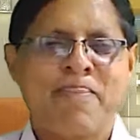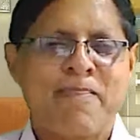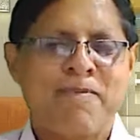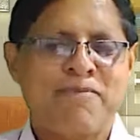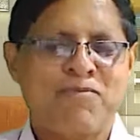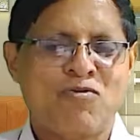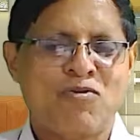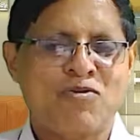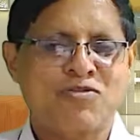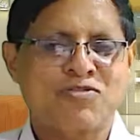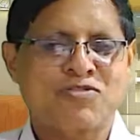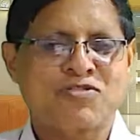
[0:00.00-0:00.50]

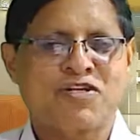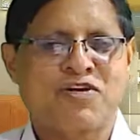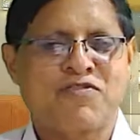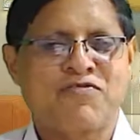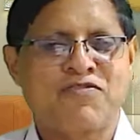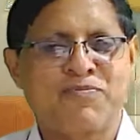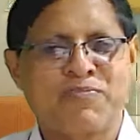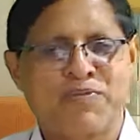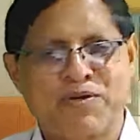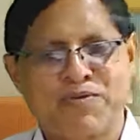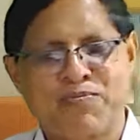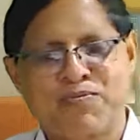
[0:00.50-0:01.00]
Most of the
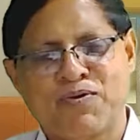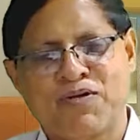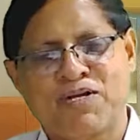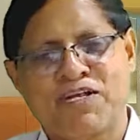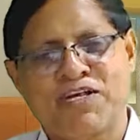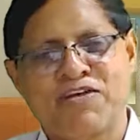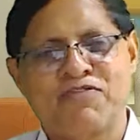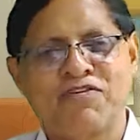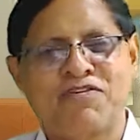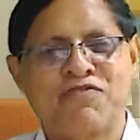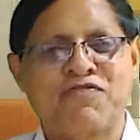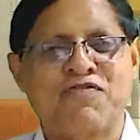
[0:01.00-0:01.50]
people
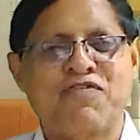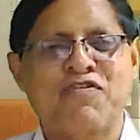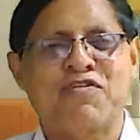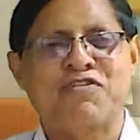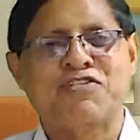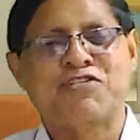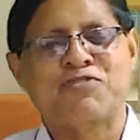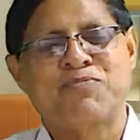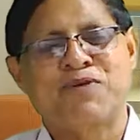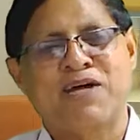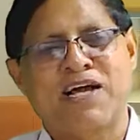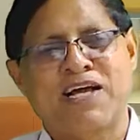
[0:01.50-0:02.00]
give a
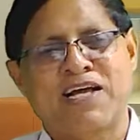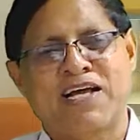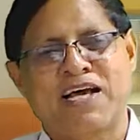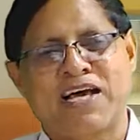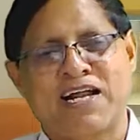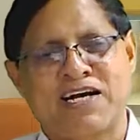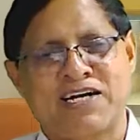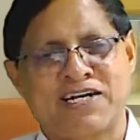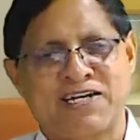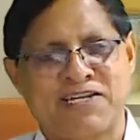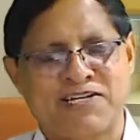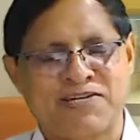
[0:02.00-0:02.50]
forged bank
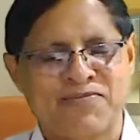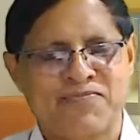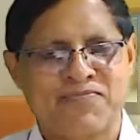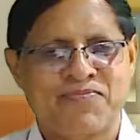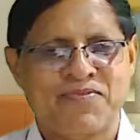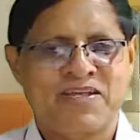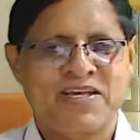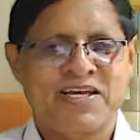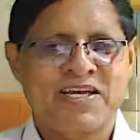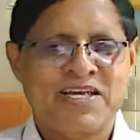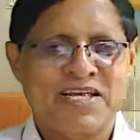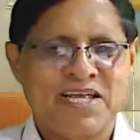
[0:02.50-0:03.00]
guarantee.
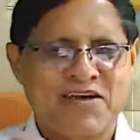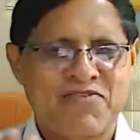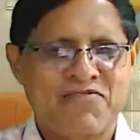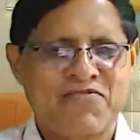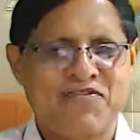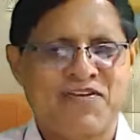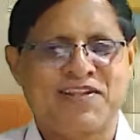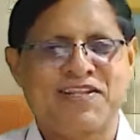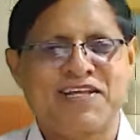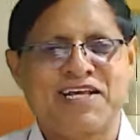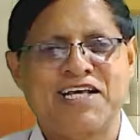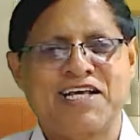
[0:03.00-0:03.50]

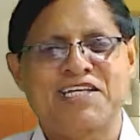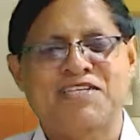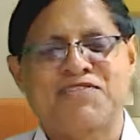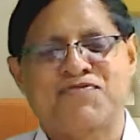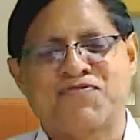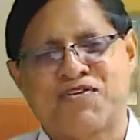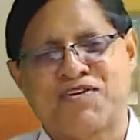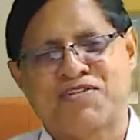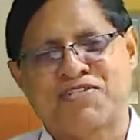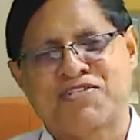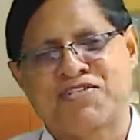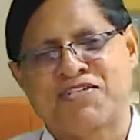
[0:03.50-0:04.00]
Everything is
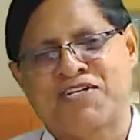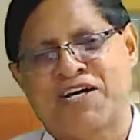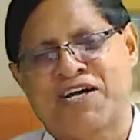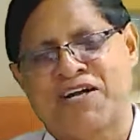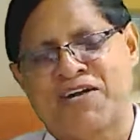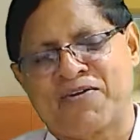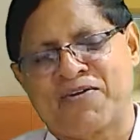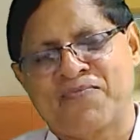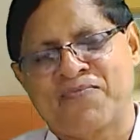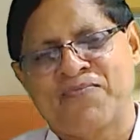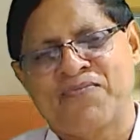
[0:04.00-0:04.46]
forged here.